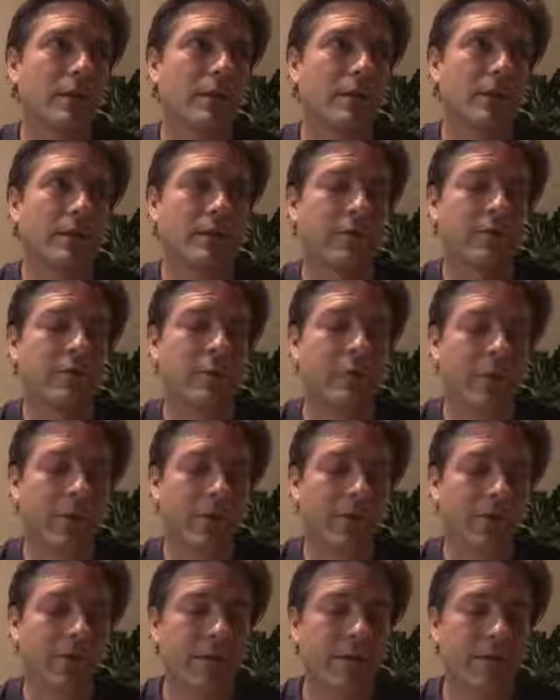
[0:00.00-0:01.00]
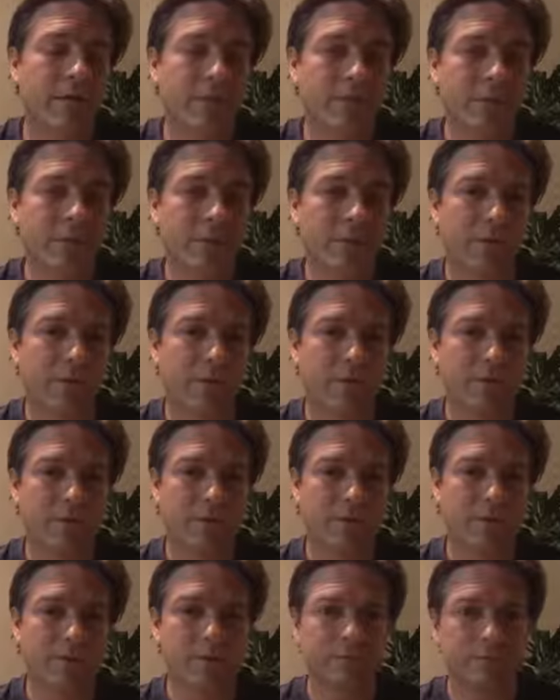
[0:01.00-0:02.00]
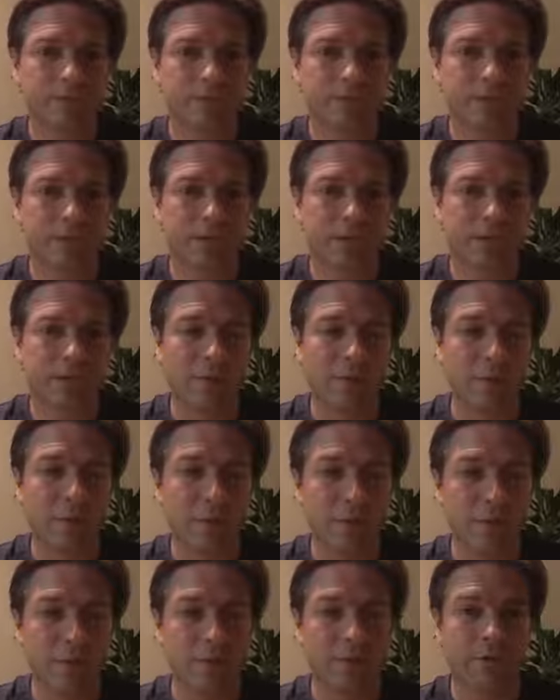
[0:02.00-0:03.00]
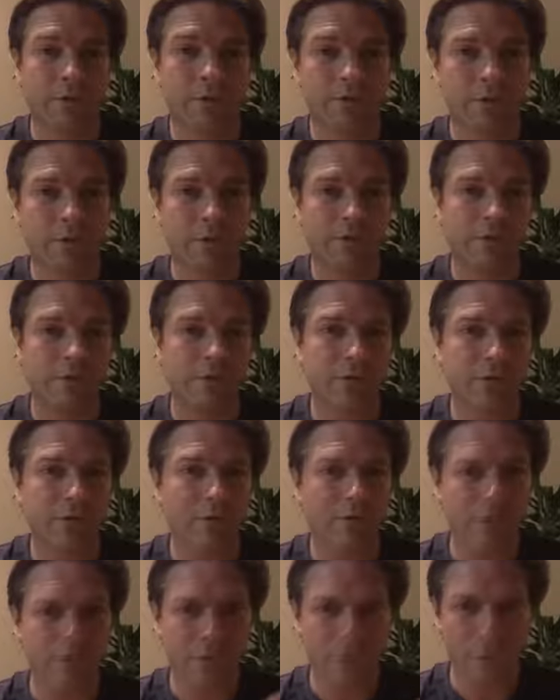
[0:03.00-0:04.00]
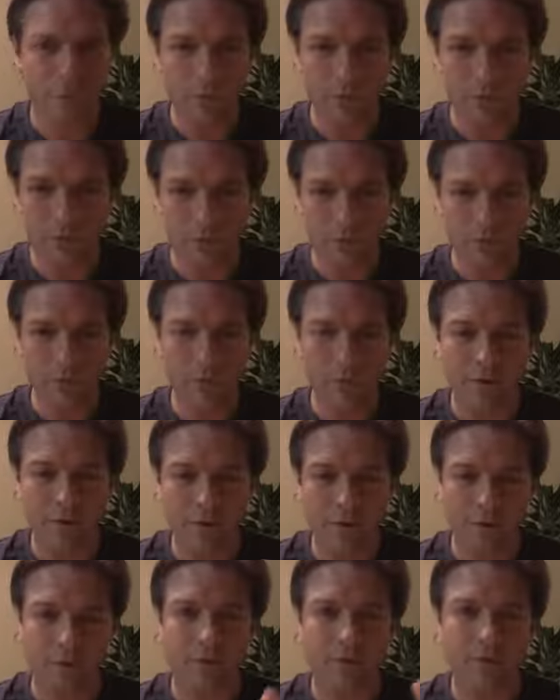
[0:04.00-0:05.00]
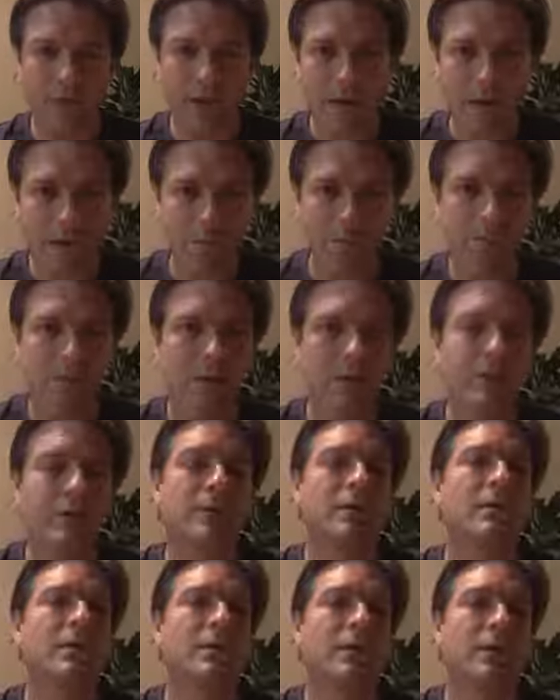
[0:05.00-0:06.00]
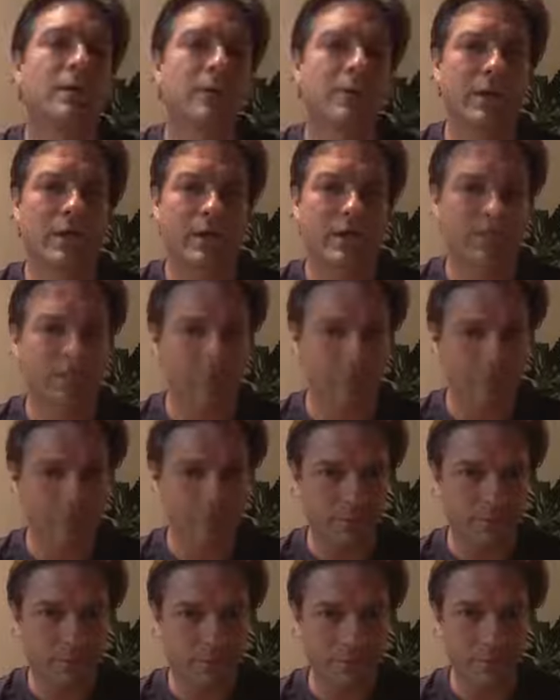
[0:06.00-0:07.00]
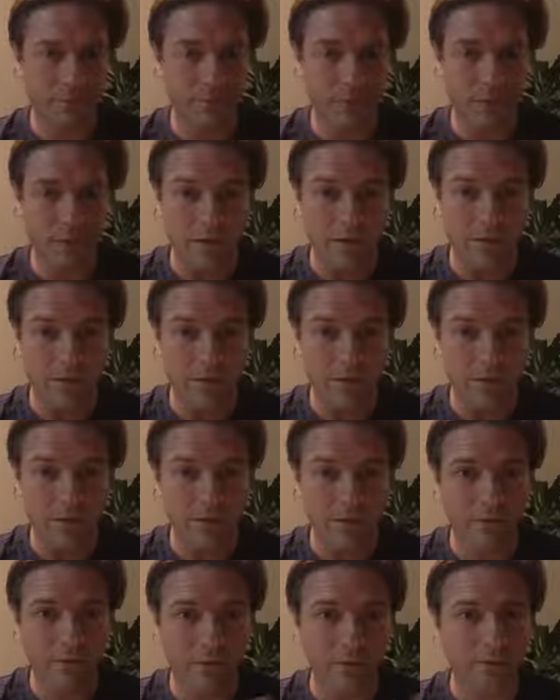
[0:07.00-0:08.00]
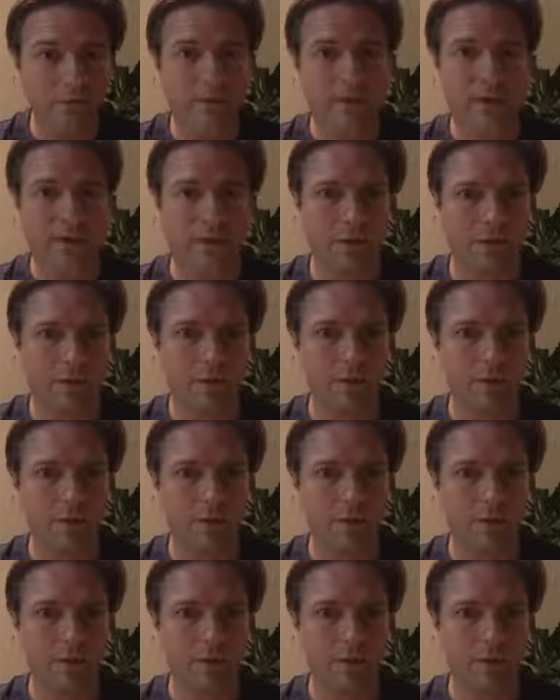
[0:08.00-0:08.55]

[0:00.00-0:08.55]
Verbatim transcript: This is what I found out for myself. You keep on wishing for the future, and some small part of it might sort of happen, and you get a little kind of inkling of, oh, okay,